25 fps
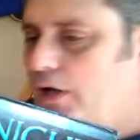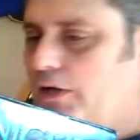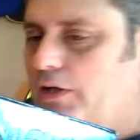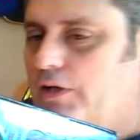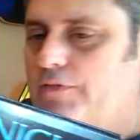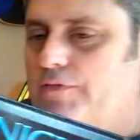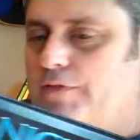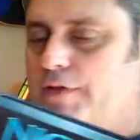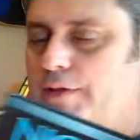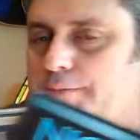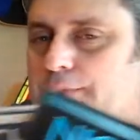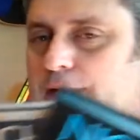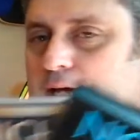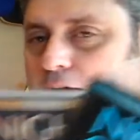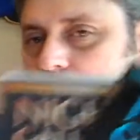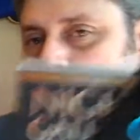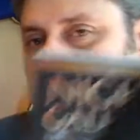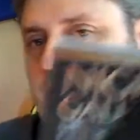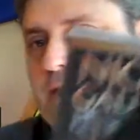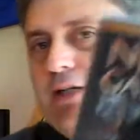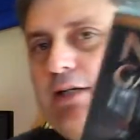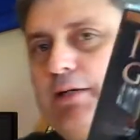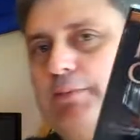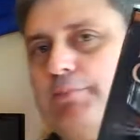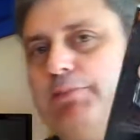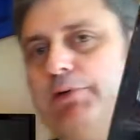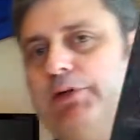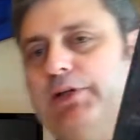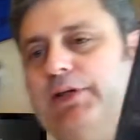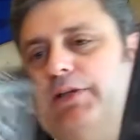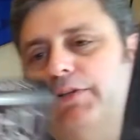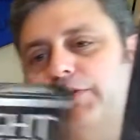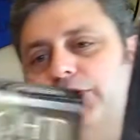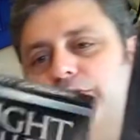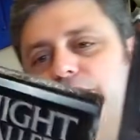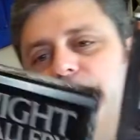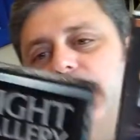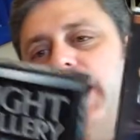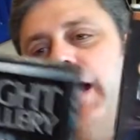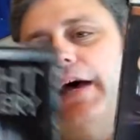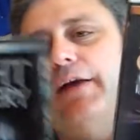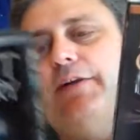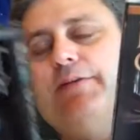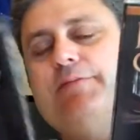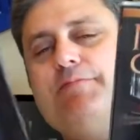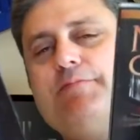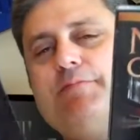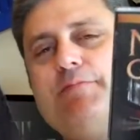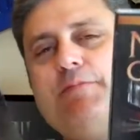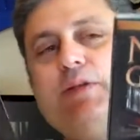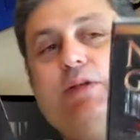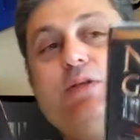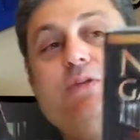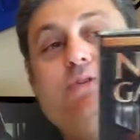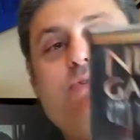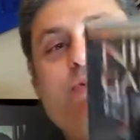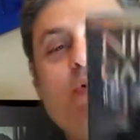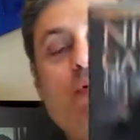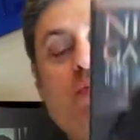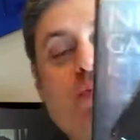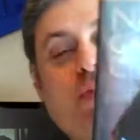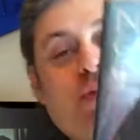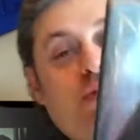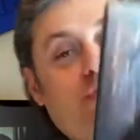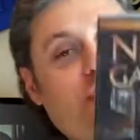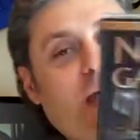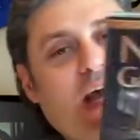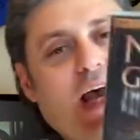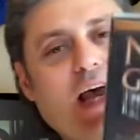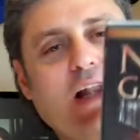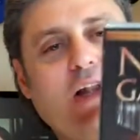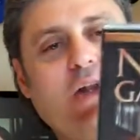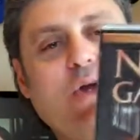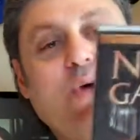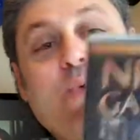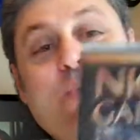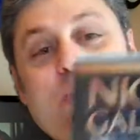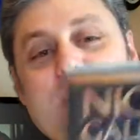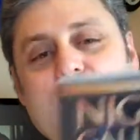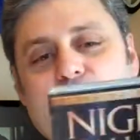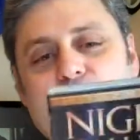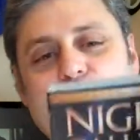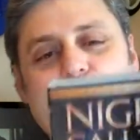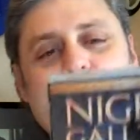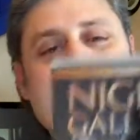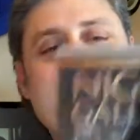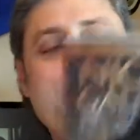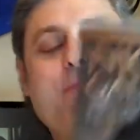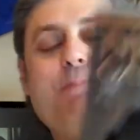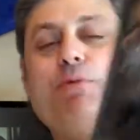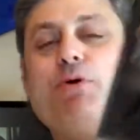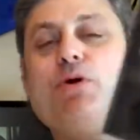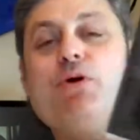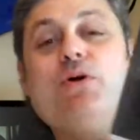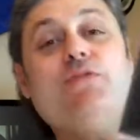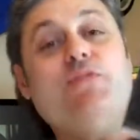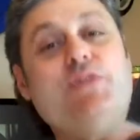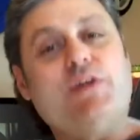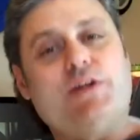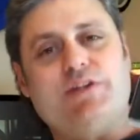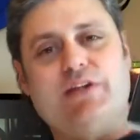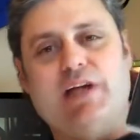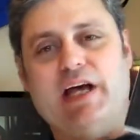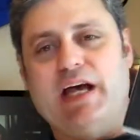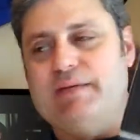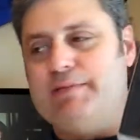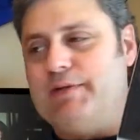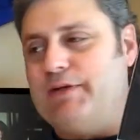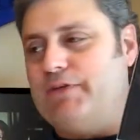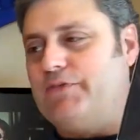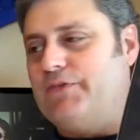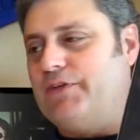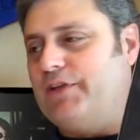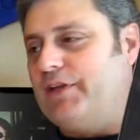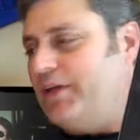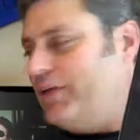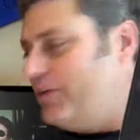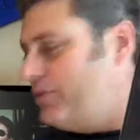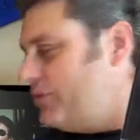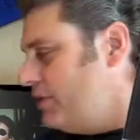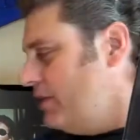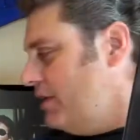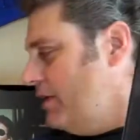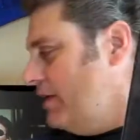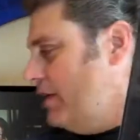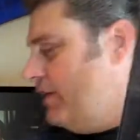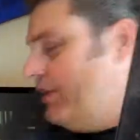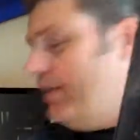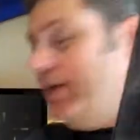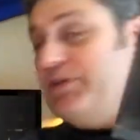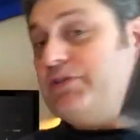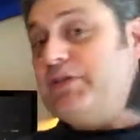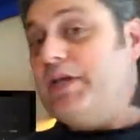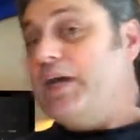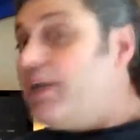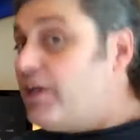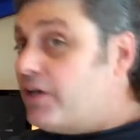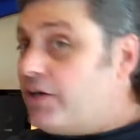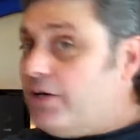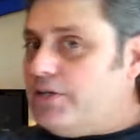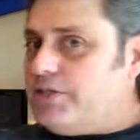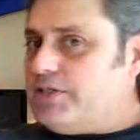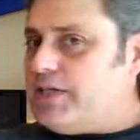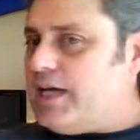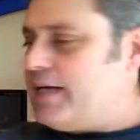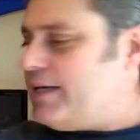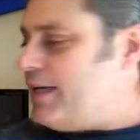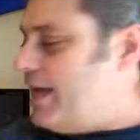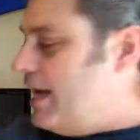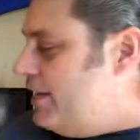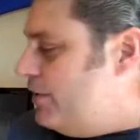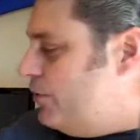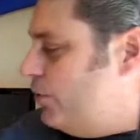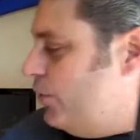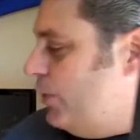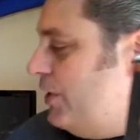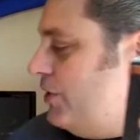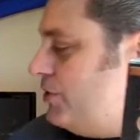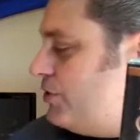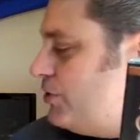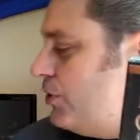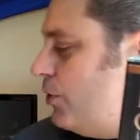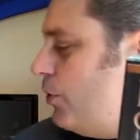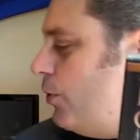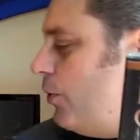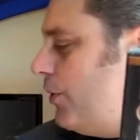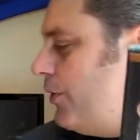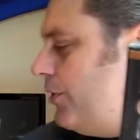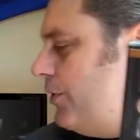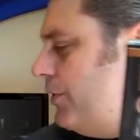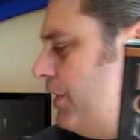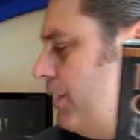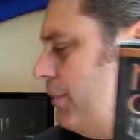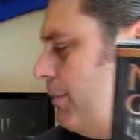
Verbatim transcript: all of them now in a complete set. So this Halloween, what a perfect timing for this. They said it could take eight weeks to order